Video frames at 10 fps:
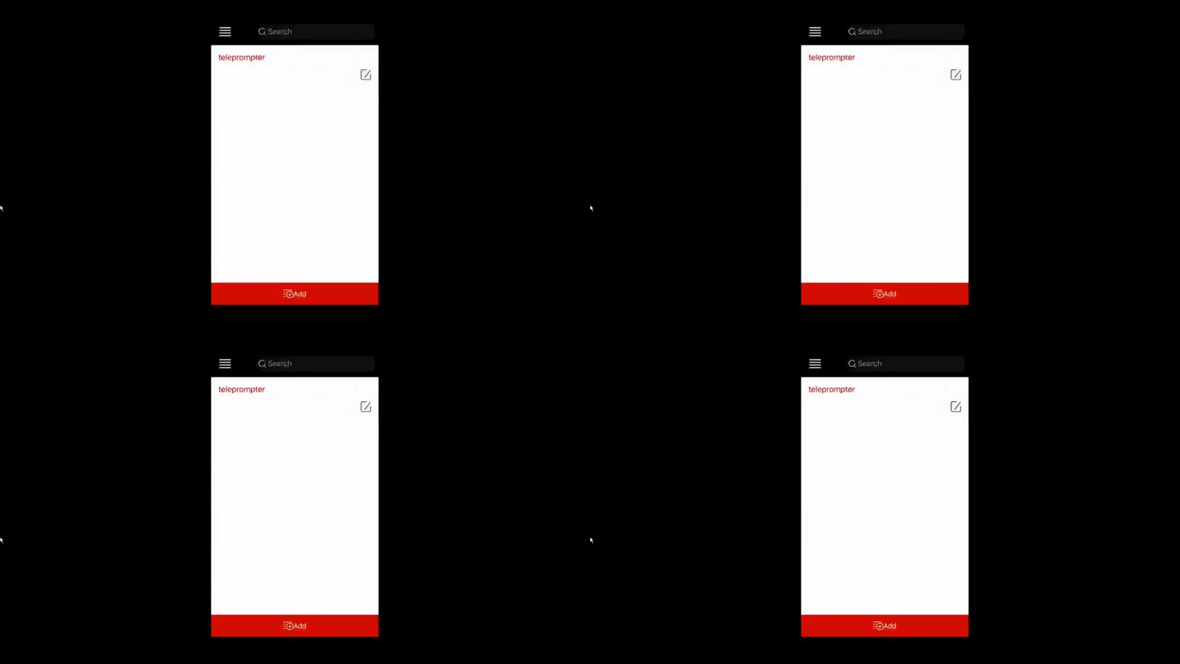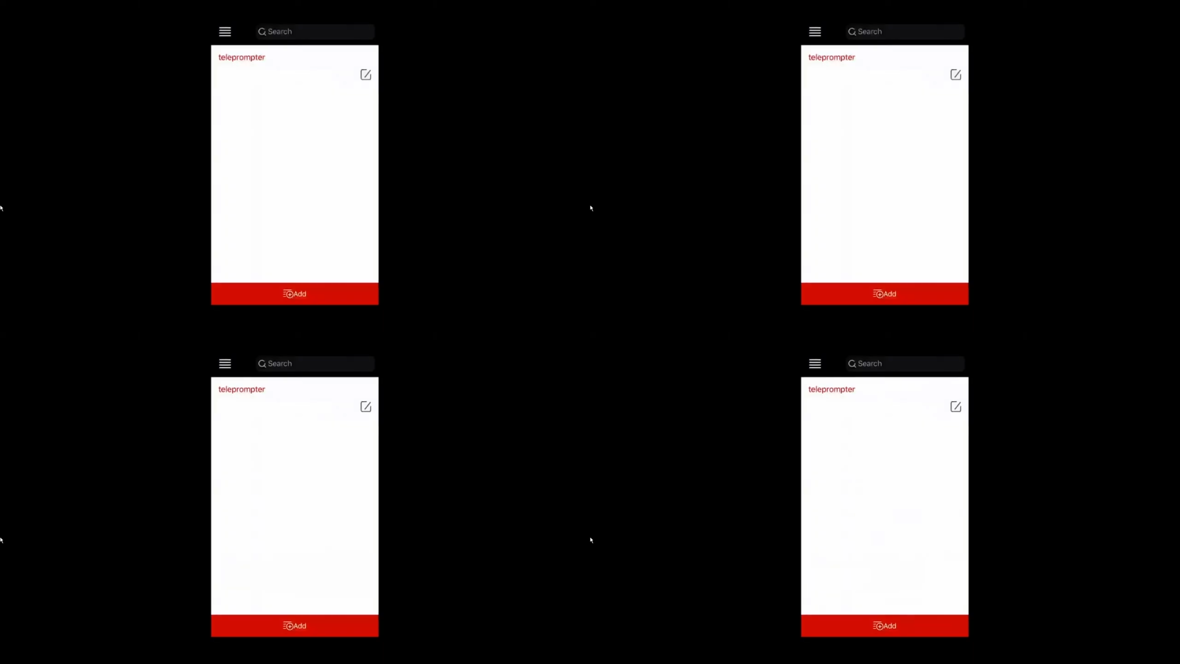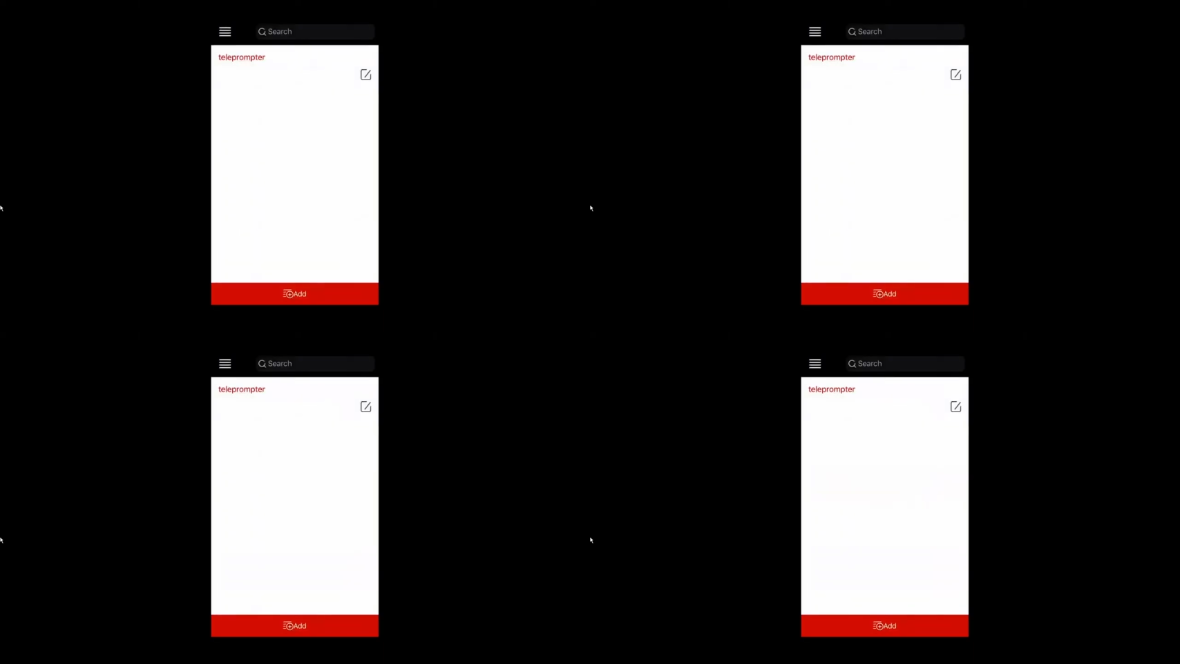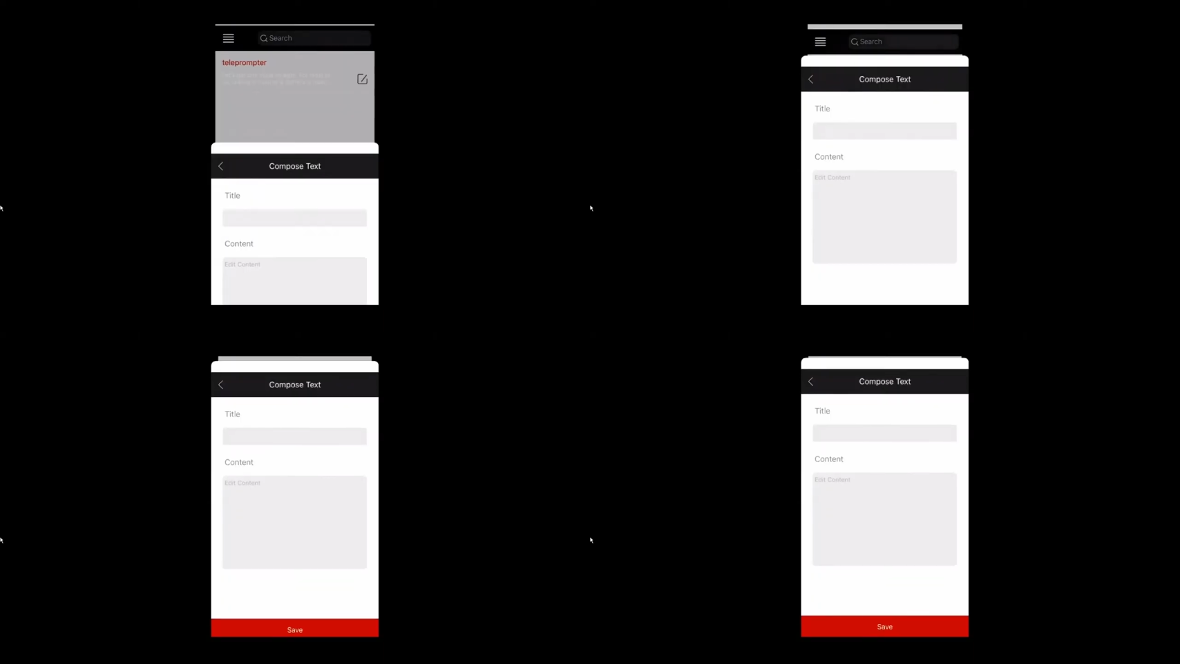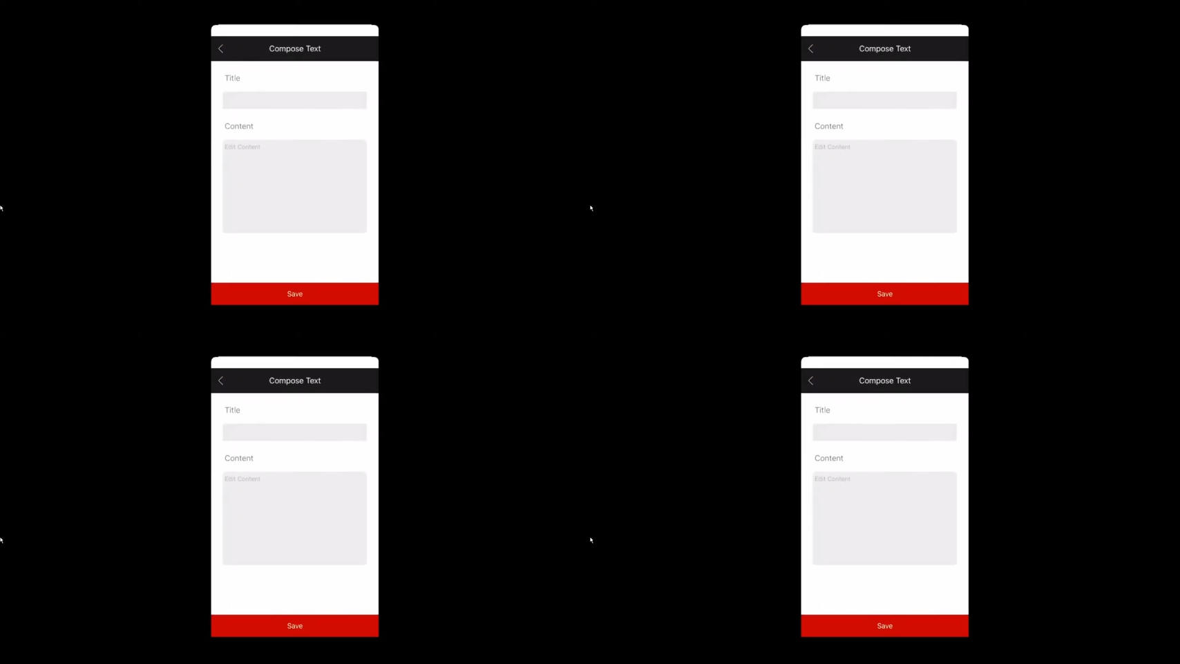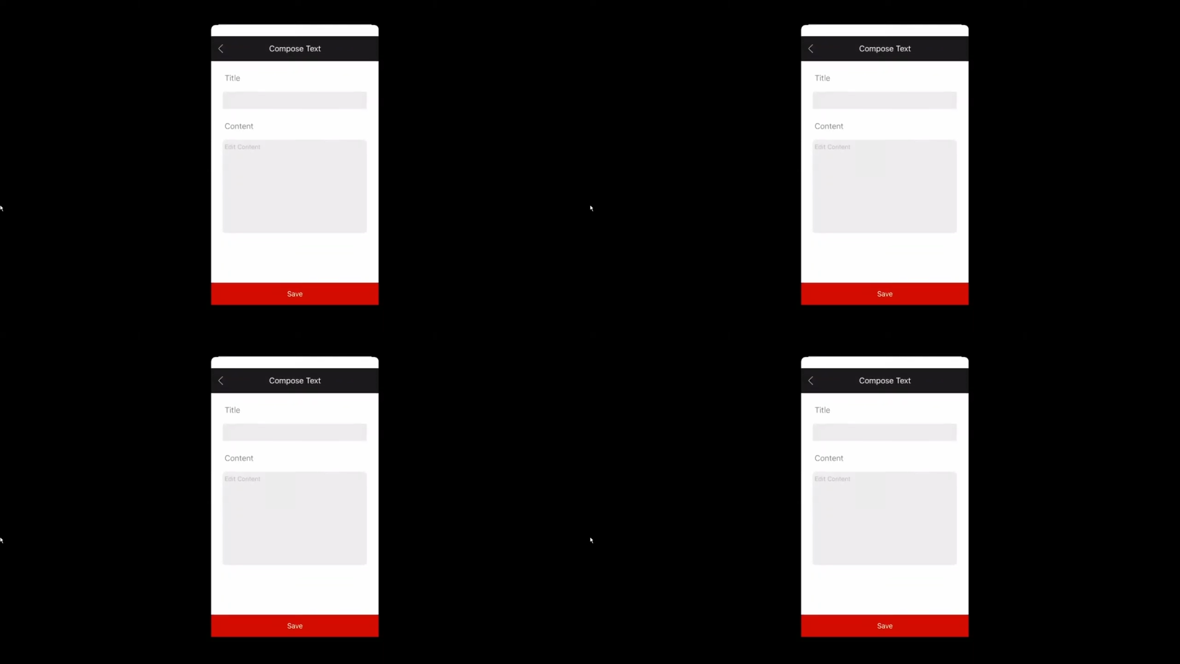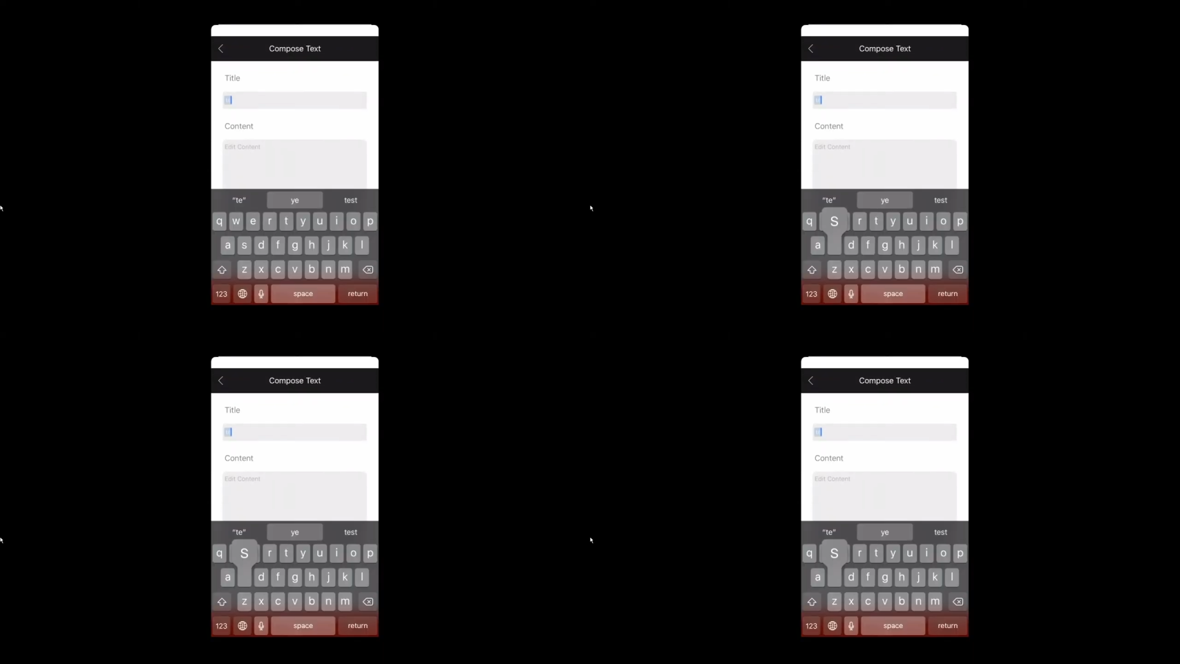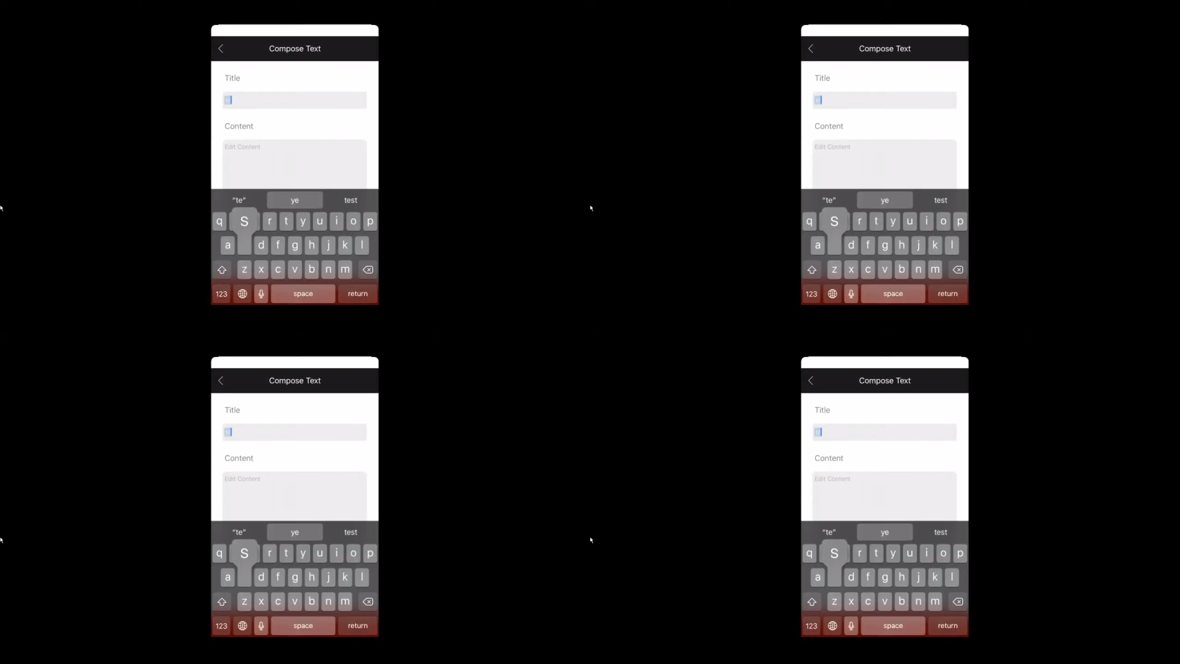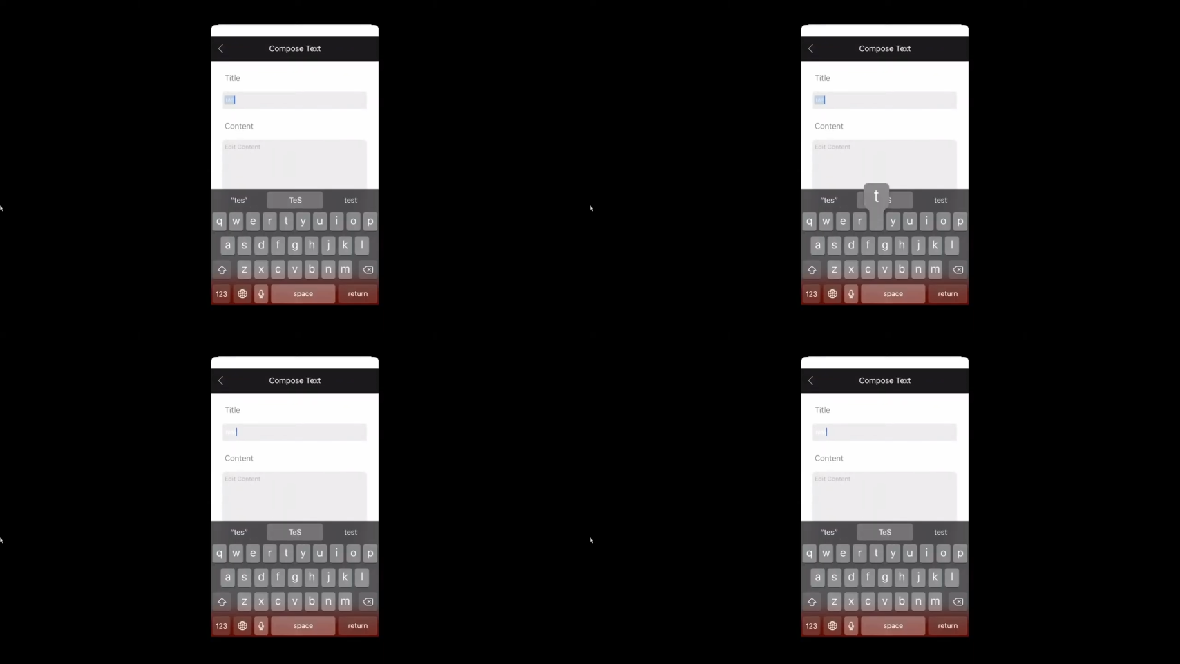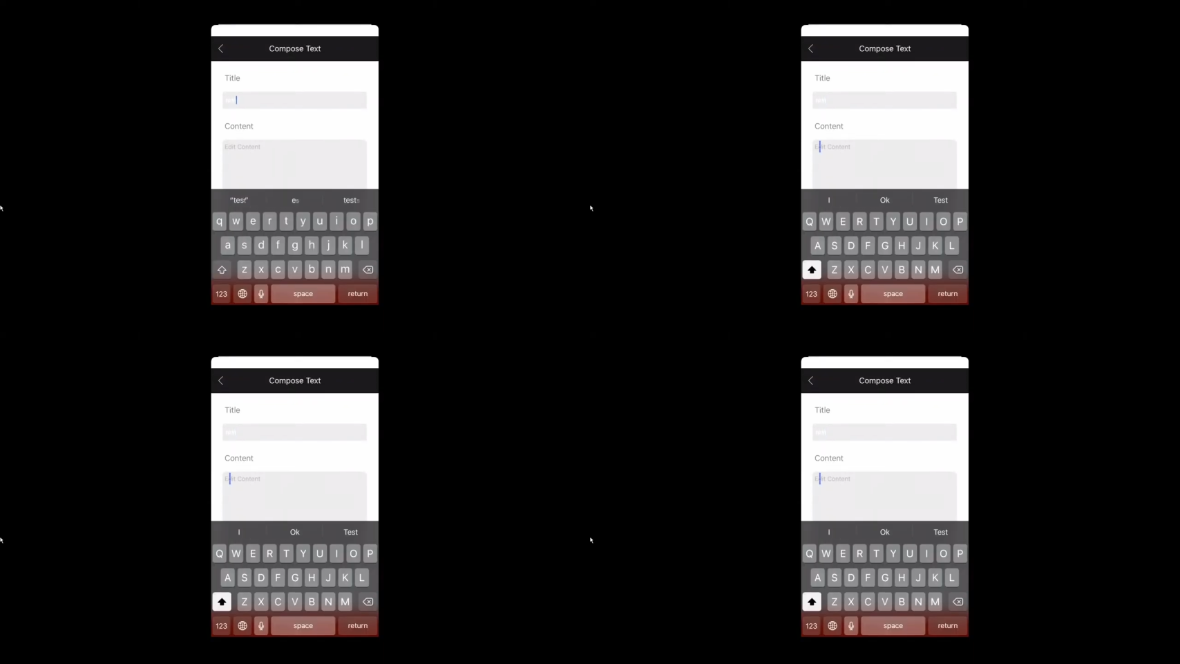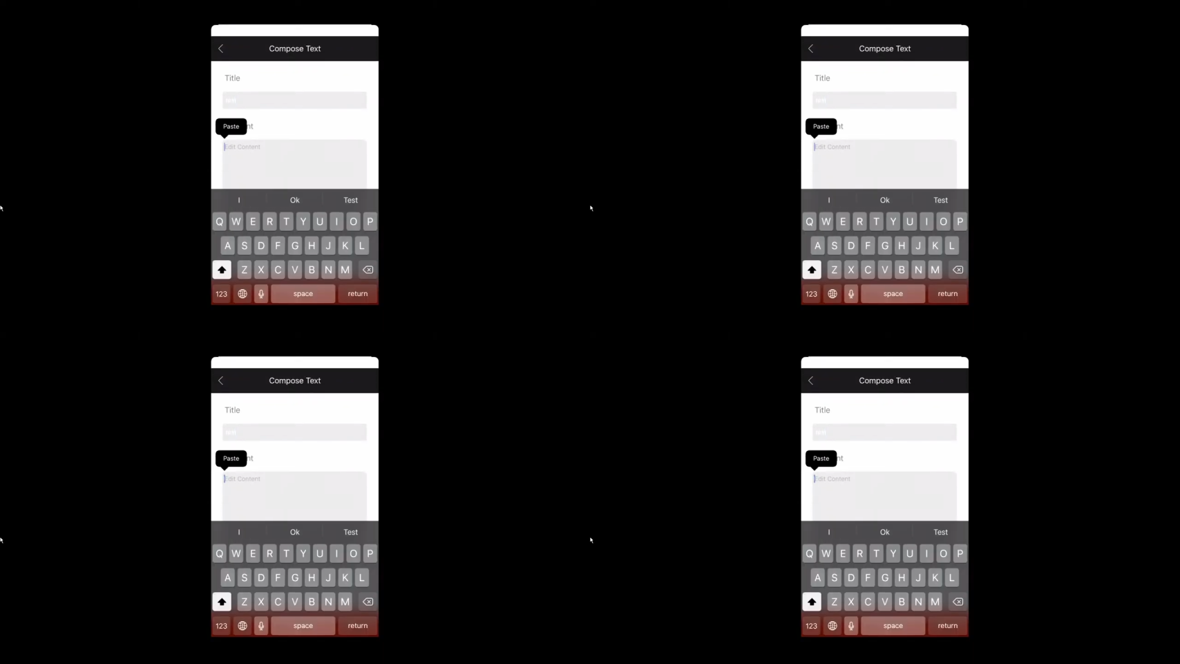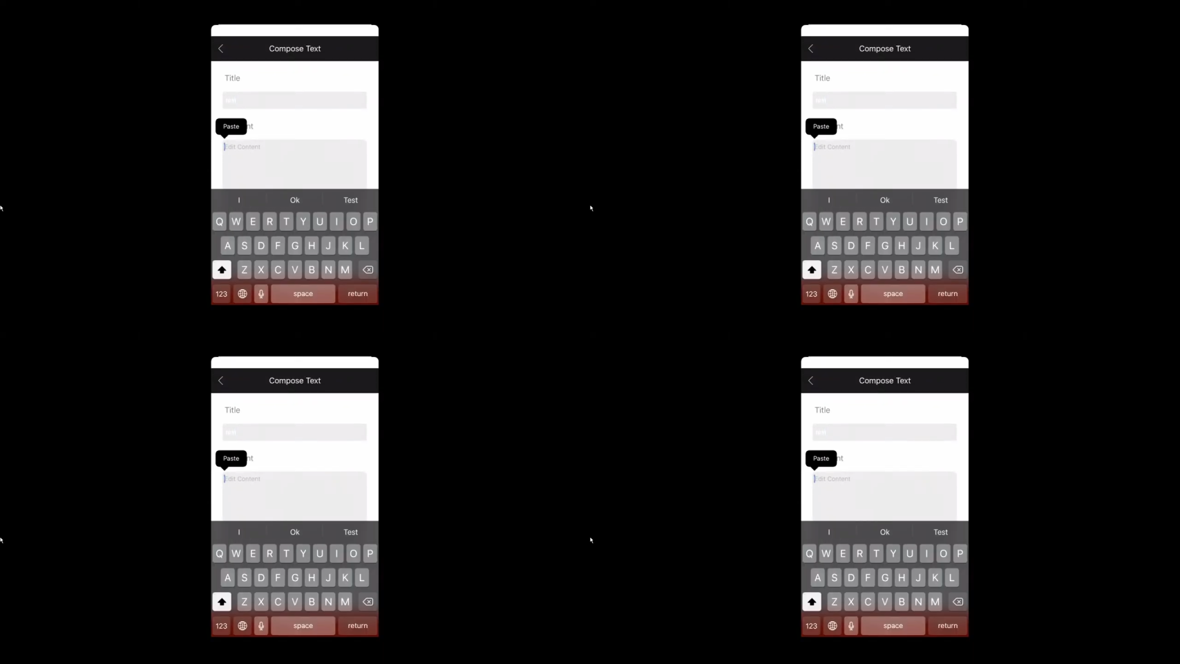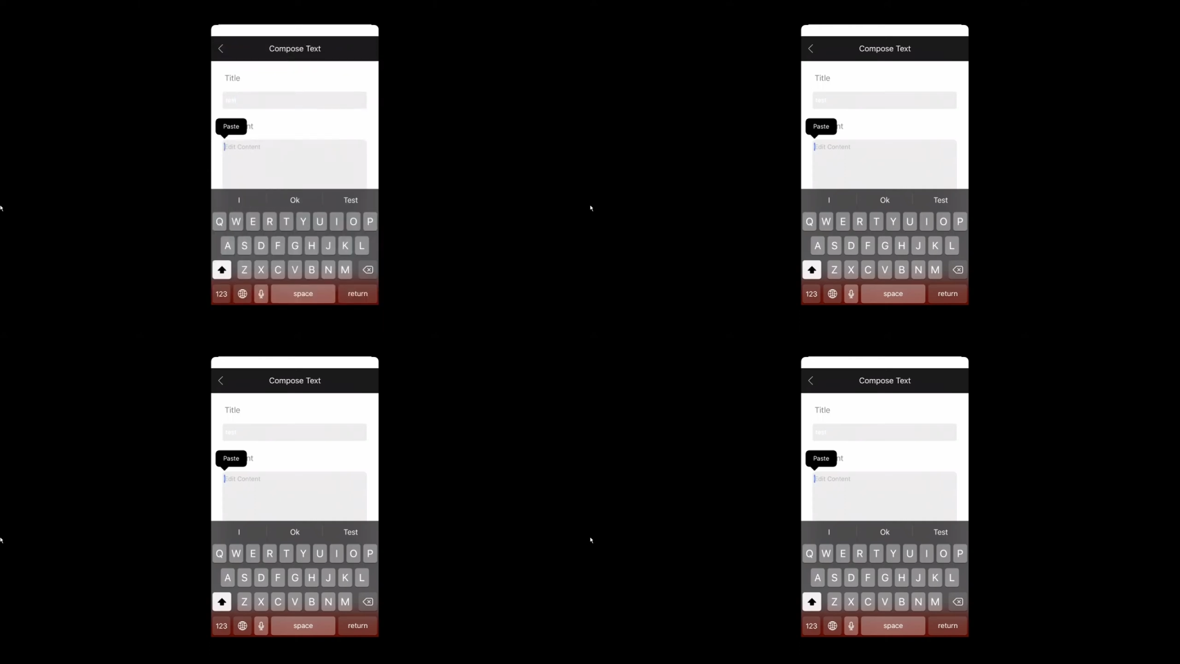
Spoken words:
(no speaker visible)